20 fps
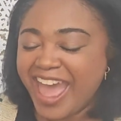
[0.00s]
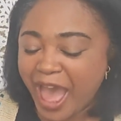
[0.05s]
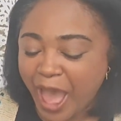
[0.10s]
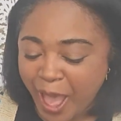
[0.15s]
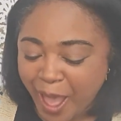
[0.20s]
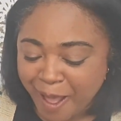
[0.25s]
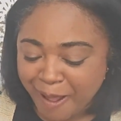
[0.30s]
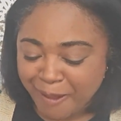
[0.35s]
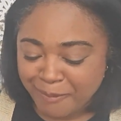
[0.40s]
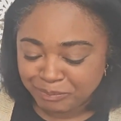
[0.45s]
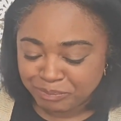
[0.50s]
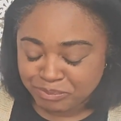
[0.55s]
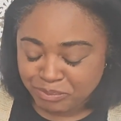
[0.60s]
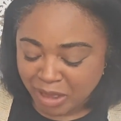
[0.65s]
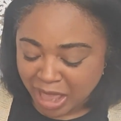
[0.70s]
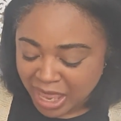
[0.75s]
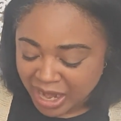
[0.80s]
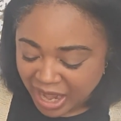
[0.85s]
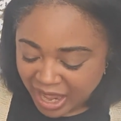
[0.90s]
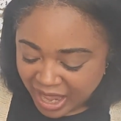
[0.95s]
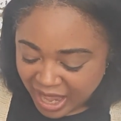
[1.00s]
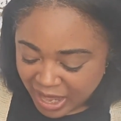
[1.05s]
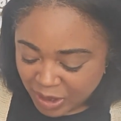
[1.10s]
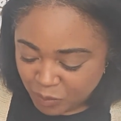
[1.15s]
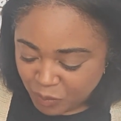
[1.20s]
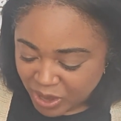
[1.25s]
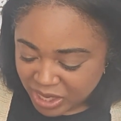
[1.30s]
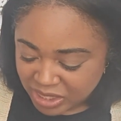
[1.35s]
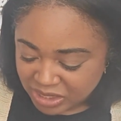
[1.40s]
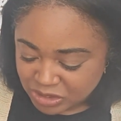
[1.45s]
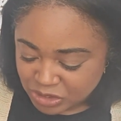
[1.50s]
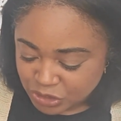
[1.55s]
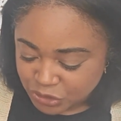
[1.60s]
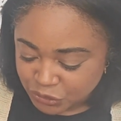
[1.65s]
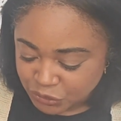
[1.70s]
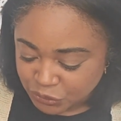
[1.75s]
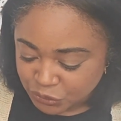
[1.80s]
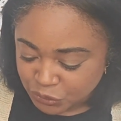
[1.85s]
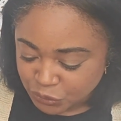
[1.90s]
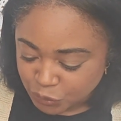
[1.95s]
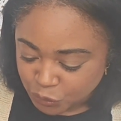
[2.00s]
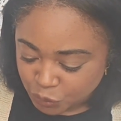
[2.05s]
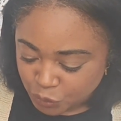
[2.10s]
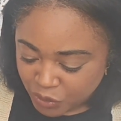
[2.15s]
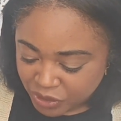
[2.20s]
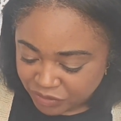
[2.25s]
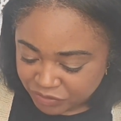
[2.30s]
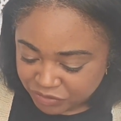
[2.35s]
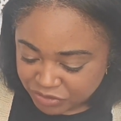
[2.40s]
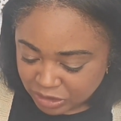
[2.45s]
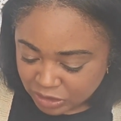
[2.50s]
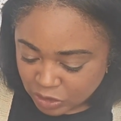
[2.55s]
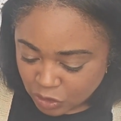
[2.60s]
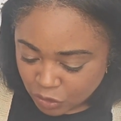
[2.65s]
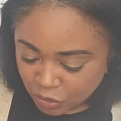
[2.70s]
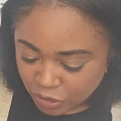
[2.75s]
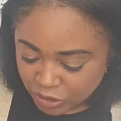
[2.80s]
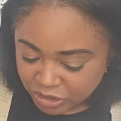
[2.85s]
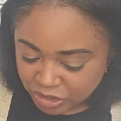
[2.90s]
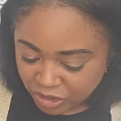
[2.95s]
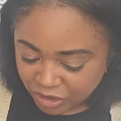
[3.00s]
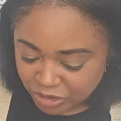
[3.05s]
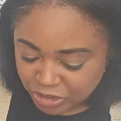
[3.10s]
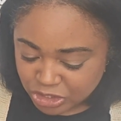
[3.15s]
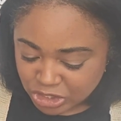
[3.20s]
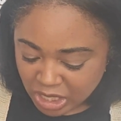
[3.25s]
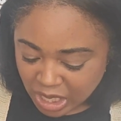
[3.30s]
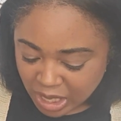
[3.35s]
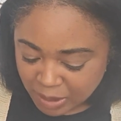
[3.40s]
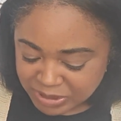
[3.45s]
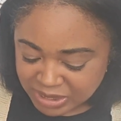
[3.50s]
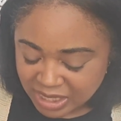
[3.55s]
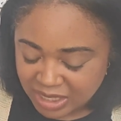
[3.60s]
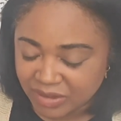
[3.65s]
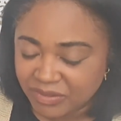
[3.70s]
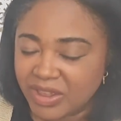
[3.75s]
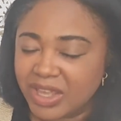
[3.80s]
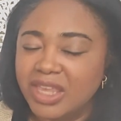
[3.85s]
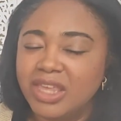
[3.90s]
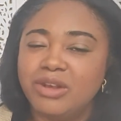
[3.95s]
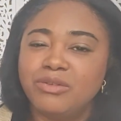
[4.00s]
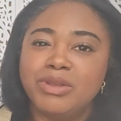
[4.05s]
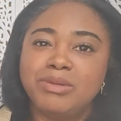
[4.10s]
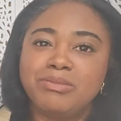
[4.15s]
But I went into one of the local yarn shops, and if I can